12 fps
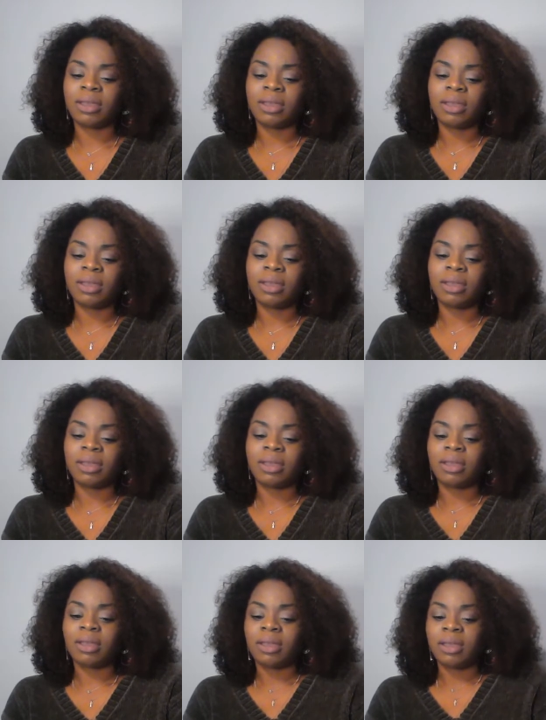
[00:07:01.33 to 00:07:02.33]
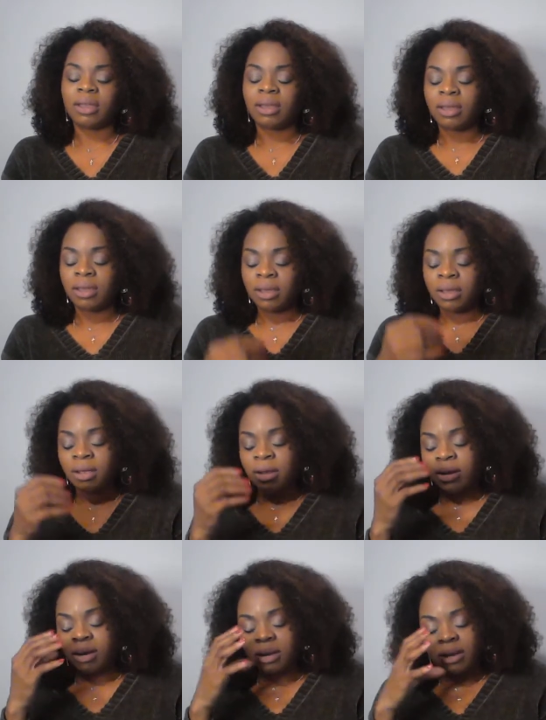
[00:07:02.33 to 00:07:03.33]

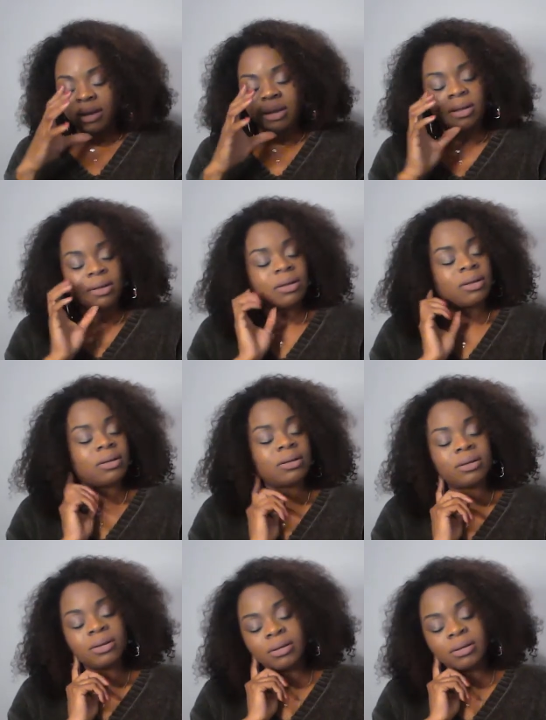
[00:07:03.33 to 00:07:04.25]
(no one is talking)